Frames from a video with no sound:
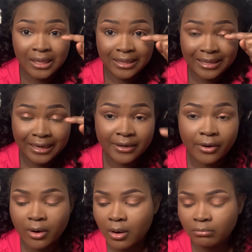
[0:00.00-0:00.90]
in the
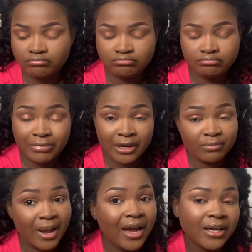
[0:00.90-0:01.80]
inner part of
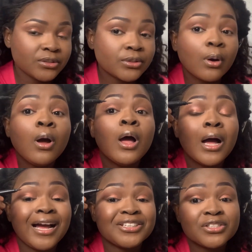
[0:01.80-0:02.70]
my eye. So
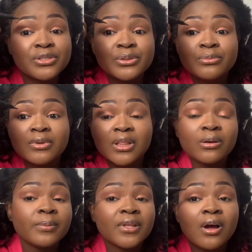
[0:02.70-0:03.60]
I just do a
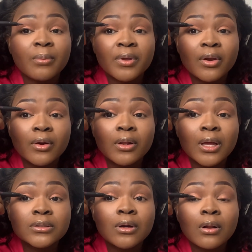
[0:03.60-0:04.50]
little bit up here, and
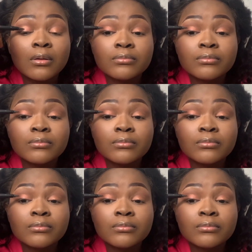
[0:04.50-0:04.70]
that's all.